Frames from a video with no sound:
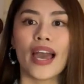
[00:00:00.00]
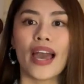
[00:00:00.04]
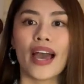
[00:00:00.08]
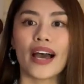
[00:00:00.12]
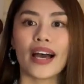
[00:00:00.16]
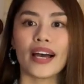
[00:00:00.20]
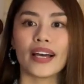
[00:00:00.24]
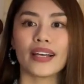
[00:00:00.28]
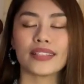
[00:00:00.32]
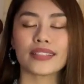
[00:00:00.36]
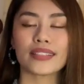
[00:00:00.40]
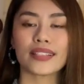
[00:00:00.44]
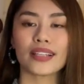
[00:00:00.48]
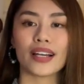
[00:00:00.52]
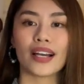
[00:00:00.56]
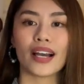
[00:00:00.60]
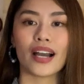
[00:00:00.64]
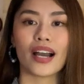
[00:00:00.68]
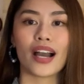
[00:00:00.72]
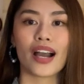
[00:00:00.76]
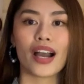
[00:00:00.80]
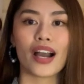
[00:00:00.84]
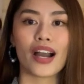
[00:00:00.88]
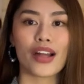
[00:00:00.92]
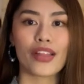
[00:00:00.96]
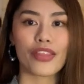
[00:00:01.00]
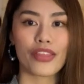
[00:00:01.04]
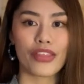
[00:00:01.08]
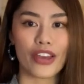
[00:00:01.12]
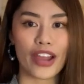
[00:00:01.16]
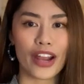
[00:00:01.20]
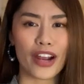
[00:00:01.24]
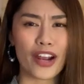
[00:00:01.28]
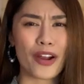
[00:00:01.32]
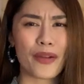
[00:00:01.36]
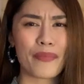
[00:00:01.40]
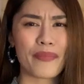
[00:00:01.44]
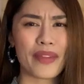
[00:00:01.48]
And
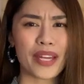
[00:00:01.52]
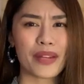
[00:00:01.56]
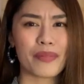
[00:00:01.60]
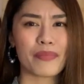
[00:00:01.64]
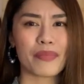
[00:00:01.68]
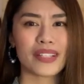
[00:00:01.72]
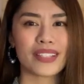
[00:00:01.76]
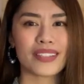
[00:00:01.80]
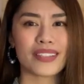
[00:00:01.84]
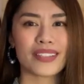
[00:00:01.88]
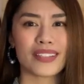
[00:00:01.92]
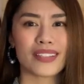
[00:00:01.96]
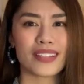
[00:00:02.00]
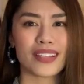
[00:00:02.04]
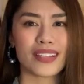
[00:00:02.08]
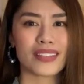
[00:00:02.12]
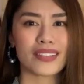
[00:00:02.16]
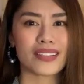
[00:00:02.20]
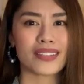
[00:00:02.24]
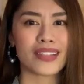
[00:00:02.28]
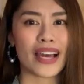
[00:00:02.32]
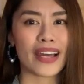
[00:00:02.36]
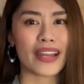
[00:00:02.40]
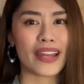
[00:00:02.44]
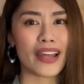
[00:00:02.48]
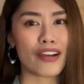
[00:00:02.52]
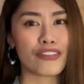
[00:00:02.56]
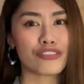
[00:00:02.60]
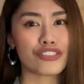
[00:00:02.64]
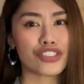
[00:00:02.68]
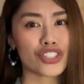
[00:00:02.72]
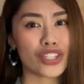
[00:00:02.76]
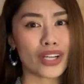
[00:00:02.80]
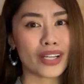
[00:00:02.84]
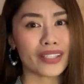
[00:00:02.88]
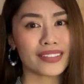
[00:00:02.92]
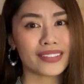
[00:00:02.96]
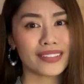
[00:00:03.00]
there are many businesses that have
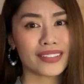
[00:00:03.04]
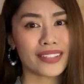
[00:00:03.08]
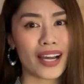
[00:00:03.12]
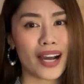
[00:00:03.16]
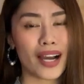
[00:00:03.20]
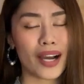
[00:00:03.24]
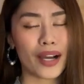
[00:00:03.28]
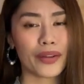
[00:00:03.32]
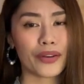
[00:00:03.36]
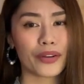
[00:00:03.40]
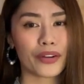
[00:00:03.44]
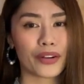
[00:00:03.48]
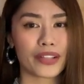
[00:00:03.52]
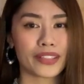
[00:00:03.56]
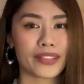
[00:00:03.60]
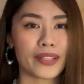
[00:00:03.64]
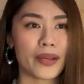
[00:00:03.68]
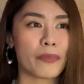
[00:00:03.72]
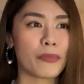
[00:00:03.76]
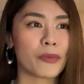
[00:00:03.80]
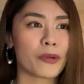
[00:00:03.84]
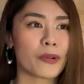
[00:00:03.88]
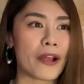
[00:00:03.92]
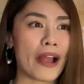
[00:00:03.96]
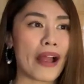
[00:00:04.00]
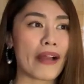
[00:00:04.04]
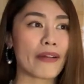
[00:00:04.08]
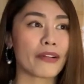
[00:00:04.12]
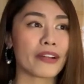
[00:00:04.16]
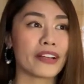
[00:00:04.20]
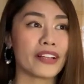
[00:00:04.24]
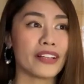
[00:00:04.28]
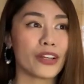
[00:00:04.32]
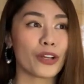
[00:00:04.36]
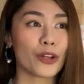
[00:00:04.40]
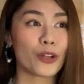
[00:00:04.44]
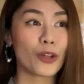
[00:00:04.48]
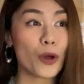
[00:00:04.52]
shut down or
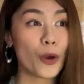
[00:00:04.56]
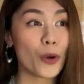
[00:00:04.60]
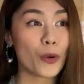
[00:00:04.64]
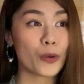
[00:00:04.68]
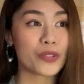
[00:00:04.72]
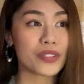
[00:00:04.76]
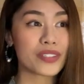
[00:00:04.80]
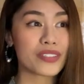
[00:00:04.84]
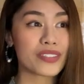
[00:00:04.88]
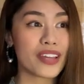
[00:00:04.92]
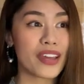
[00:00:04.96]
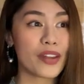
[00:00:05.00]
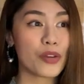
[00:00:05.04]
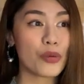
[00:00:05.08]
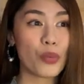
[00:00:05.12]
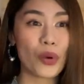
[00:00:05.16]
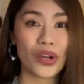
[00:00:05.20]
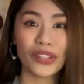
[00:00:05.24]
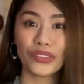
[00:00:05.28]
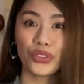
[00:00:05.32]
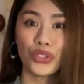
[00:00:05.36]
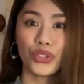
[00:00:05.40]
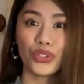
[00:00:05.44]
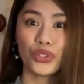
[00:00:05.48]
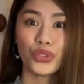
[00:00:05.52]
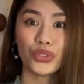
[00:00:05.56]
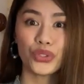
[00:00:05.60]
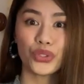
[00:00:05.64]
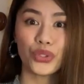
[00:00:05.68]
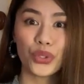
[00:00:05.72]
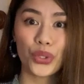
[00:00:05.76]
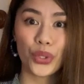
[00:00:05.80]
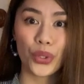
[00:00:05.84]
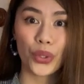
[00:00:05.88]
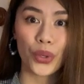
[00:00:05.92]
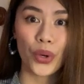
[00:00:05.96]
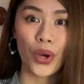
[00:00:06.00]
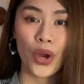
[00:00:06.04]
temporarily closed. And what do you
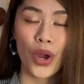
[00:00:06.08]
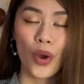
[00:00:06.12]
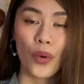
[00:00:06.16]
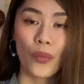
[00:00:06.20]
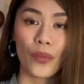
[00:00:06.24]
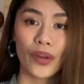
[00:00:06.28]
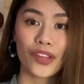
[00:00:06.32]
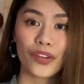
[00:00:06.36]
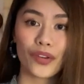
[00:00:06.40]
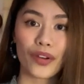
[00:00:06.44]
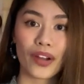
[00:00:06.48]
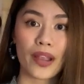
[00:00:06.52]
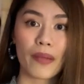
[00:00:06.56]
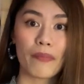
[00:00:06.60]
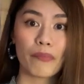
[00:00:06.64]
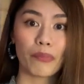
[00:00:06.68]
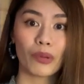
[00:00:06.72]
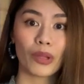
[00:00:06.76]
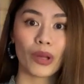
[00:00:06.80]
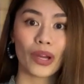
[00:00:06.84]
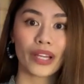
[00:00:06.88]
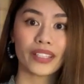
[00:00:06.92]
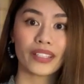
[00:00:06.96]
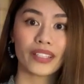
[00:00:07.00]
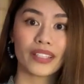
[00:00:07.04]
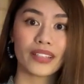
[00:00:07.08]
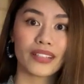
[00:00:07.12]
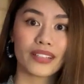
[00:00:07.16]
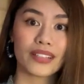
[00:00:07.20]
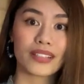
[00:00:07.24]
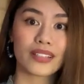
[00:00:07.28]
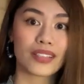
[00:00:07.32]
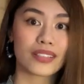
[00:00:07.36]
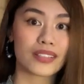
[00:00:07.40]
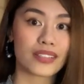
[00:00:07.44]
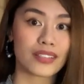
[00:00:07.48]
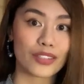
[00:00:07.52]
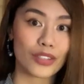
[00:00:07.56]
do when you are employed in
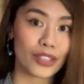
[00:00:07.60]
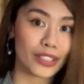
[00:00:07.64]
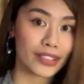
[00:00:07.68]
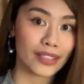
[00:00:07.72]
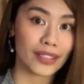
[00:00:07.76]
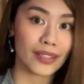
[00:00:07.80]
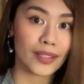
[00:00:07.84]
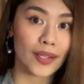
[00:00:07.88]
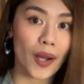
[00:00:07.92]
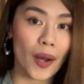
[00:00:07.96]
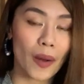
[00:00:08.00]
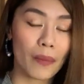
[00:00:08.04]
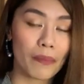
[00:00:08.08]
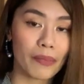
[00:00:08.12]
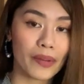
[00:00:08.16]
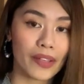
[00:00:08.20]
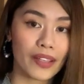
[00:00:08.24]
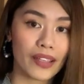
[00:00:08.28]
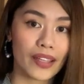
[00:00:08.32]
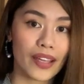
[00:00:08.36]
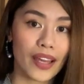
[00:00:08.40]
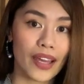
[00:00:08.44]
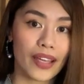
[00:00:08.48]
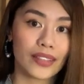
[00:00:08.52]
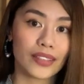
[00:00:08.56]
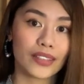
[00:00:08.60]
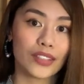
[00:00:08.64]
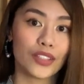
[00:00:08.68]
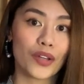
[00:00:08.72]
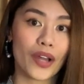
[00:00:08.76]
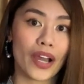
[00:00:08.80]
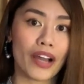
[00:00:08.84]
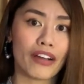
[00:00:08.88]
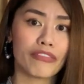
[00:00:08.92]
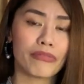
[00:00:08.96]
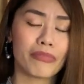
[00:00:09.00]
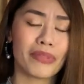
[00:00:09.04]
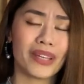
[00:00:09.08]
this certain company and
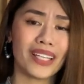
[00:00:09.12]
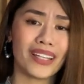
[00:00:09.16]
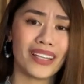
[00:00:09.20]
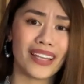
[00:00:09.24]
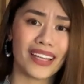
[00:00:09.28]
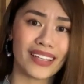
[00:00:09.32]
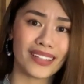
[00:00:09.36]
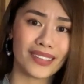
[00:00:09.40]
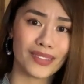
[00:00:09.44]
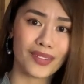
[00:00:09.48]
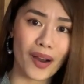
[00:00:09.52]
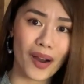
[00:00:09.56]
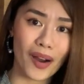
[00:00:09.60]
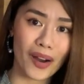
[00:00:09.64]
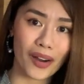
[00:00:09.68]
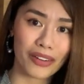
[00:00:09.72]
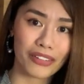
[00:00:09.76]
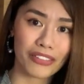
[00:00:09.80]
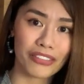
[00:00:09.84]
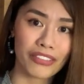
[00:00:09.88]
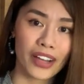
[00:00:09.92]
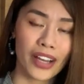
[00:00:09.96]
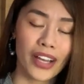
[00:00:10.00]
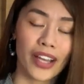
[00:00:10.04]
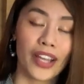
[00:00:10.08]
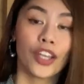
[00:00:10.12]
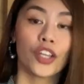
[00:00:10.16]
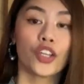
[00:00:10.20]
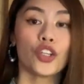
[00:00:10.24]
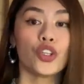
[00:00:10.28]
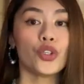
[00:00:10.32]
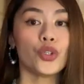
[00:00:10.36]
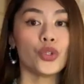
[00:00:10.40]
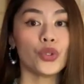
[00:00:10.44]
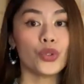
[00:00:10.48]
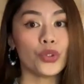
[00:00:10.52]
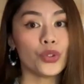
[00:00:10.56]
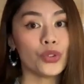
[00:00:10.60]
you have been laid off?
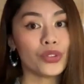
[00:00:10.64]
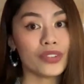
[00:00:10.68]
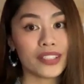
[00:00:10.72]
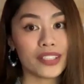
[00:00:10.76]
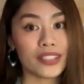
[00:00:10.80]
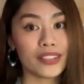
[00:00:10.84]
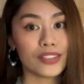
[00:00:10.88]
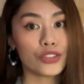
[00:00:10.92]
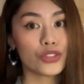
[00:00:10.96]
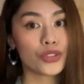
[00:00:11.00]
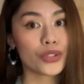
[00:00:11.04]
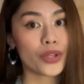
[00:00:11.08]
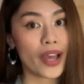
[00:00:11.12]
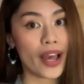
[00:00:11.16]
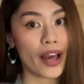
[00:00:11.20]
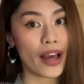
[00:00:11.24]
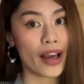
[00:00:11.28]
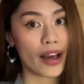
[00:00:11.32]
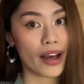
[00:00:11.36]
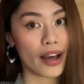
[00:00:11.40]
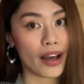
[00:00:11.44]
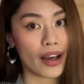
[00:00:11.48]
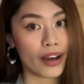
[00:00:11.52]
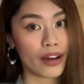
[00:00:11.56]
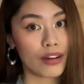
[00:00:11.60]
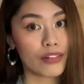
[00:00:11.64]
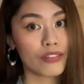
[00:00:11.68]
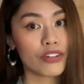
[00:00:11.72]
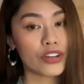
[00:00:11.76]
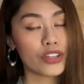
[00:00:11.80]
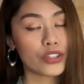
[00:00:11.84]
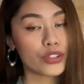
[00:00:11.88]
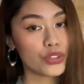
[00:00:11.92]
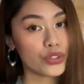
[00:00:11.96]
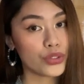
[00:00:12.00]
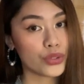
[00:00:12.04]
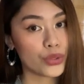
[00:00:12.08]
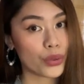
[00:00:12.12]
You need to have
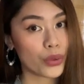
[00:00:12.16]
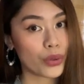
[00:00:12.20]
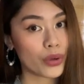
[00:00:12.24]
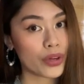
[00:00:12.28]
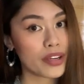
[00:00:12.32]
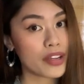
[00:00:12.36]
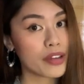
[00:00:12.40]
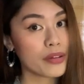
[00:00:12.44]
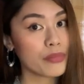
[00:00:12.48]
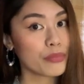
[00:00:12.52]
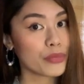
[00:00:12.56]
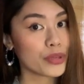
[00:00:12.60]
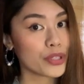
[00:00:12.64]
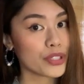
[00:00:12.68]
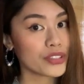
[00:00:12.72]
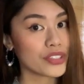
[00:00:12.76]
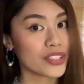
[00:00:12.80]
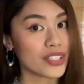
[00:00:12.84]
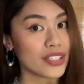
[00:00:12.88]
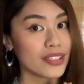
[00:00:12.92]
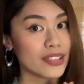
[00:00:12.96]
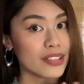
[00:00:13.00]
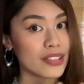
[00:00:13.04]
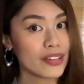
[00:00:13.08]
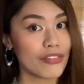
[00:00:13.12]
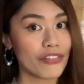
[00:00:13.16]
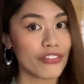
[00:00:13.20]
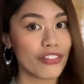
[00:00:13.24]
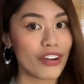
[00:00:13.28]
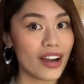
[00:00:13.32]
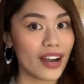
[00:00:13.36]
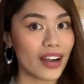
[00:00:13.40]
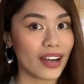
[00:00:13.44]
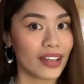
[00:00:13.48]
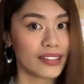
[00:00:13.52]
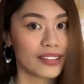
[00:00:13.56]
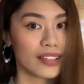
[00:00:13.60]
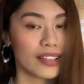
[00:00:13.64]
your emergency
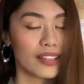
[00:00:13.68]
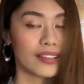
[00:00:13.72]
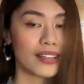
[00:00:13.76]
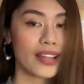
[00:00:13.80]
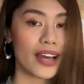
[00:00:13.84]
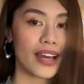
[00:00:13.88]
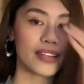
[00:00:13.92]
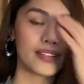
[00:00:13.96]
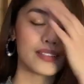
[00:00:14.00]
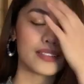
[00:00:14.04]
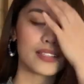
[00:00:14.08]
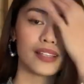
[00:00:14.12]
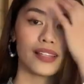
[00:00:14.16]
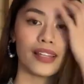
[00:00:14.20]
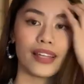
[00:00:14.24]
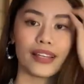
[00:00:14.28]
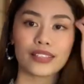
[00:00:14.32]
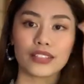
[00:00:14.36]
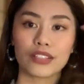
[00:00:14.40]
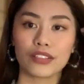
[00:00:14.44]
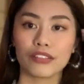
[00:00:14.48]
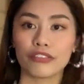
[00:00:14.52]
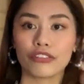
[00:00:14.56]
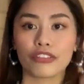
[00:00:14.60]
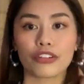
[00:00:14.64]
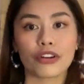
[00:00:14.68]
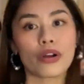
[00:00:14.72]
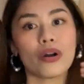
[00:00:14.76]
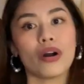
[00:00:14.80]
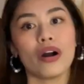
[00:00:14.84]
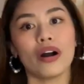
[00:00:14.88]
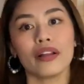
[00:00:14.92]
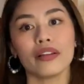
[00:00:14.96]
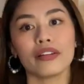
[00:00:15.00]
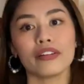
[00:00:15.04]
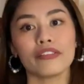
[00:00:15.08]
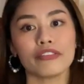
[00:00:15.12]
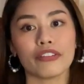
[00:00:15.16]
fund. And that is a lesson for
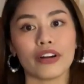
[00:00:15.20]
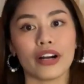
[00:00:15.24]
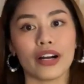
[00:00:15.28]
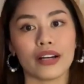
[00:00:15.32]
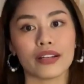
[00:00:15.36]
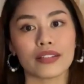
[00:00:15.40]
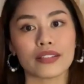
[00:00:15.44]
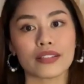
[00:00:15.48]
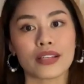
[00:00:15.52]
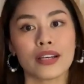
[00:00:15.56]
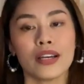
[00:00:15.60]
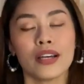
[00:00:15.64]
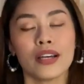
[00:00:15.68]
all of us.